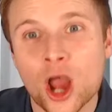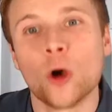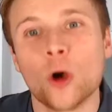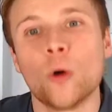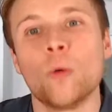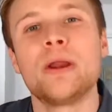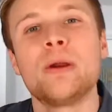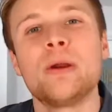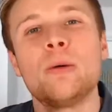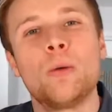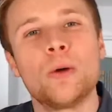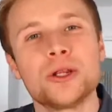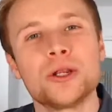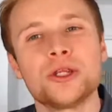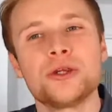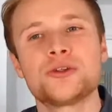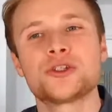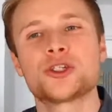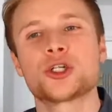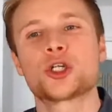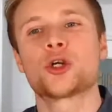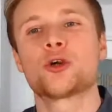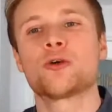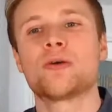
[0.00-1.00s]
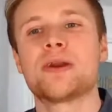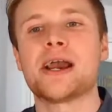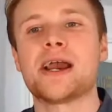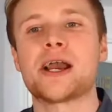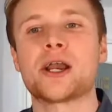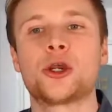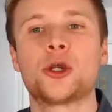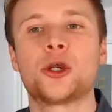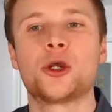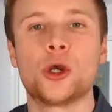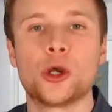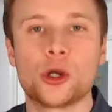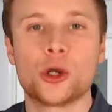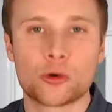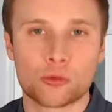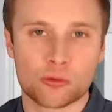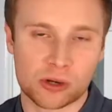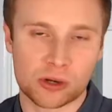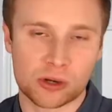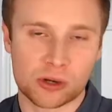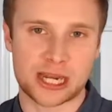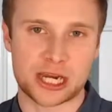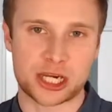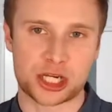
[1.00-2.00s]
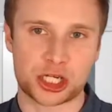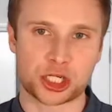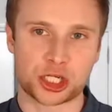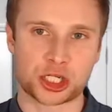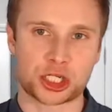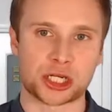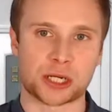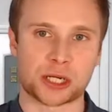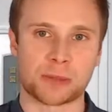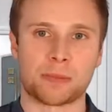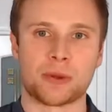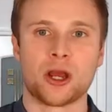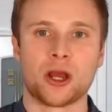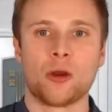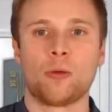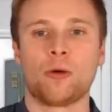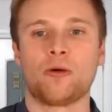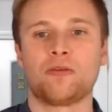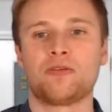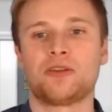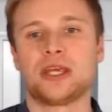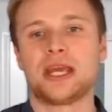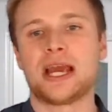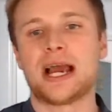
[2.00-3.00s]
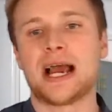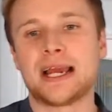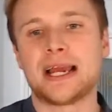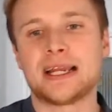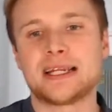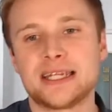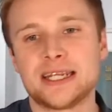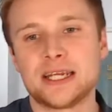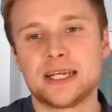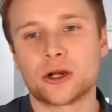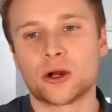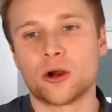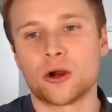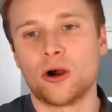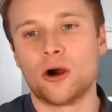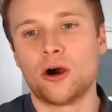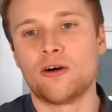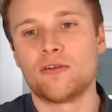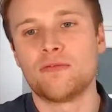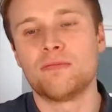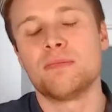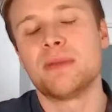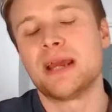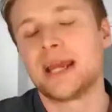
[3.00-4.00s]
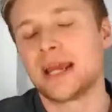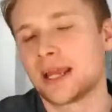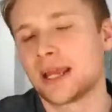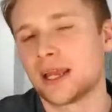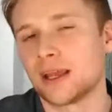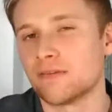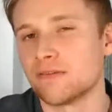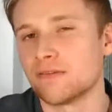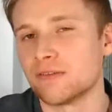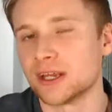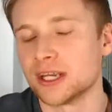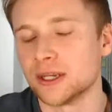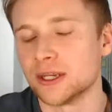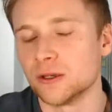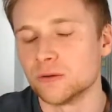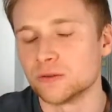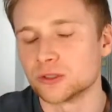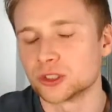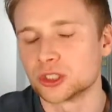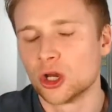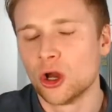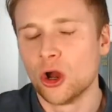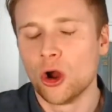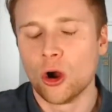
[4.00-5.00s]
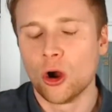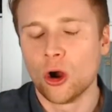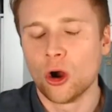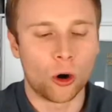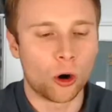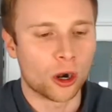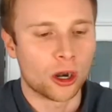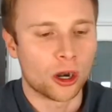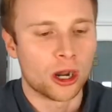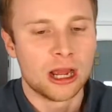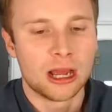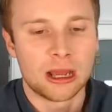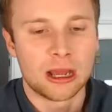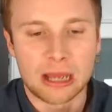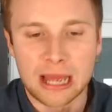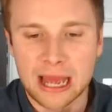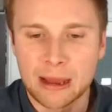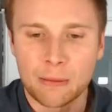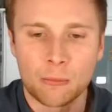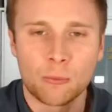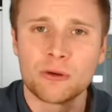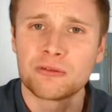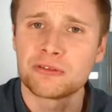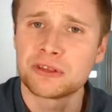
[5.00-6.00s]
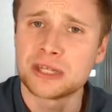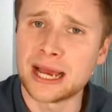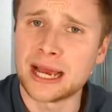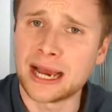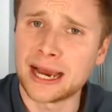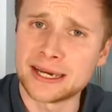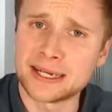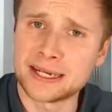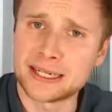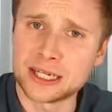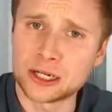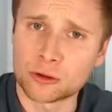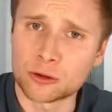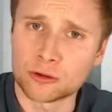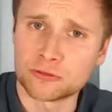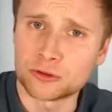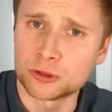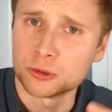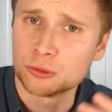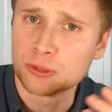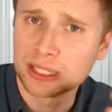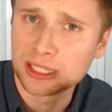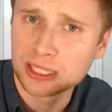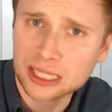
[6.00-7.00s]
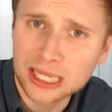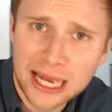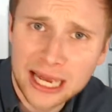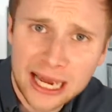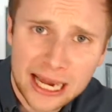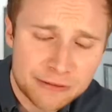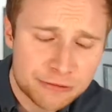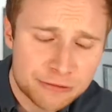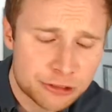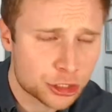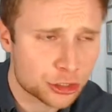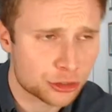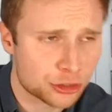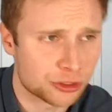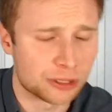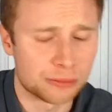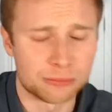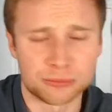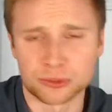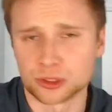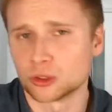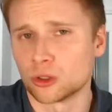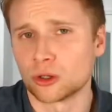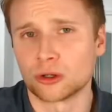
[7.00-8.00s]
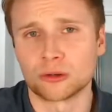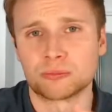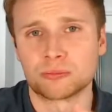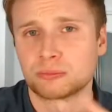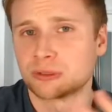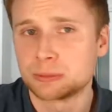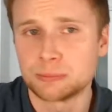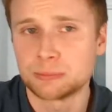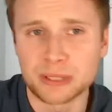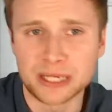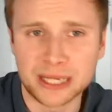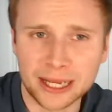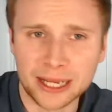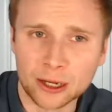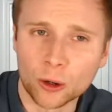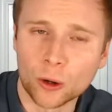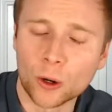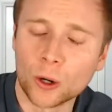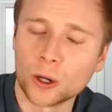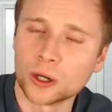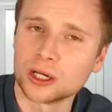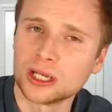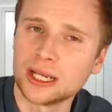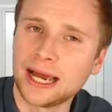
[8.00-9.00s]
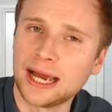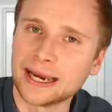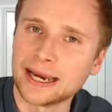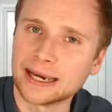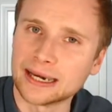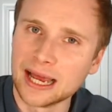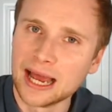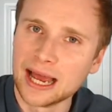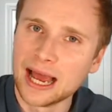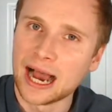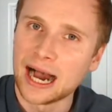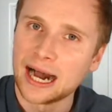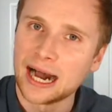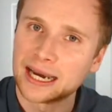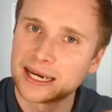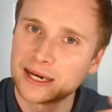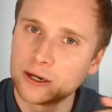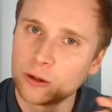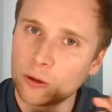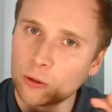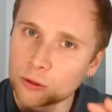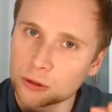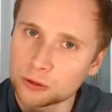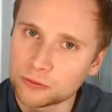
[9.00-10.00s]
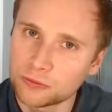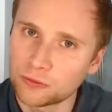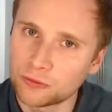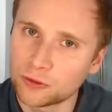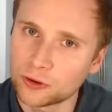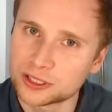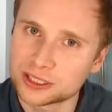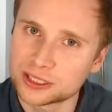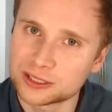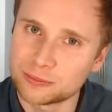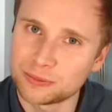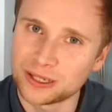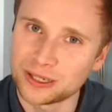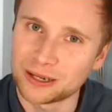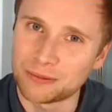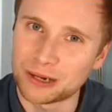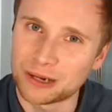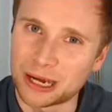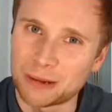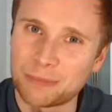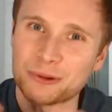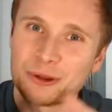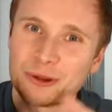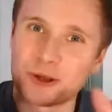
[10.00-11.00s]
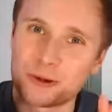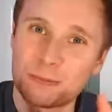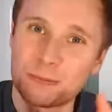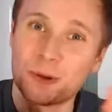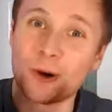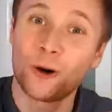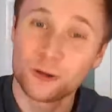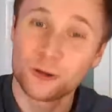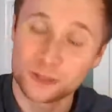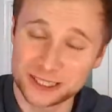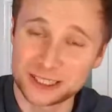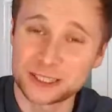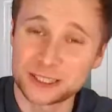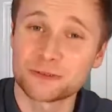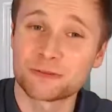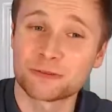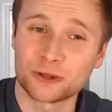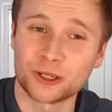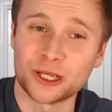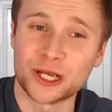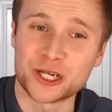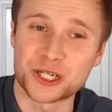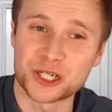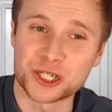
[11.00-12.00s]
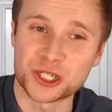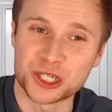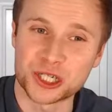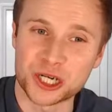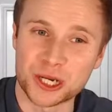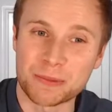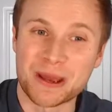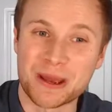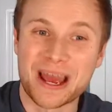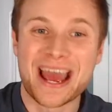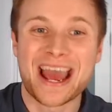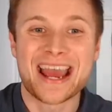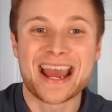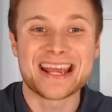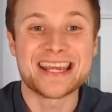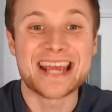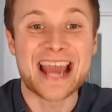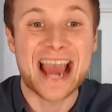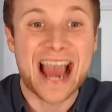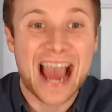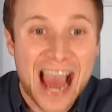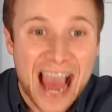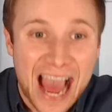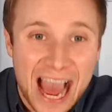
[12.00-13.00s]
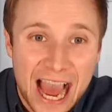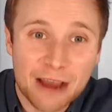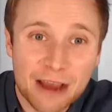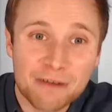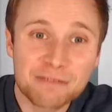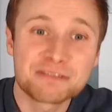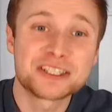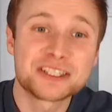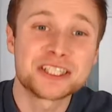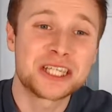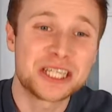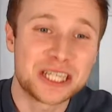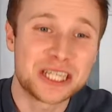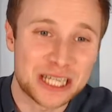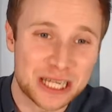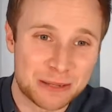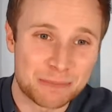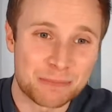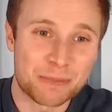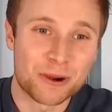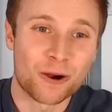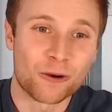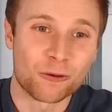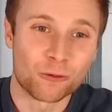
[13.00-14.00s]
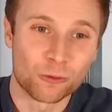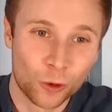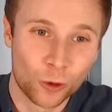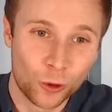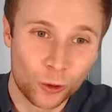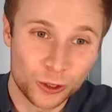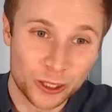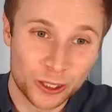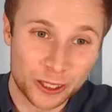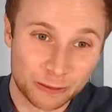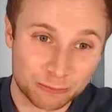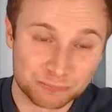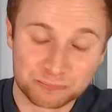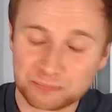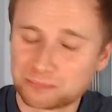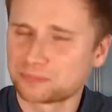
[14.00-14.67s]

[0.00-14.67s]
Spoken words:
We want you to create a good relationship with the idea of making videos, or with the idea of doing live streams or speaking online. And in order for it to be a good positive relationship, you have to keep rolling.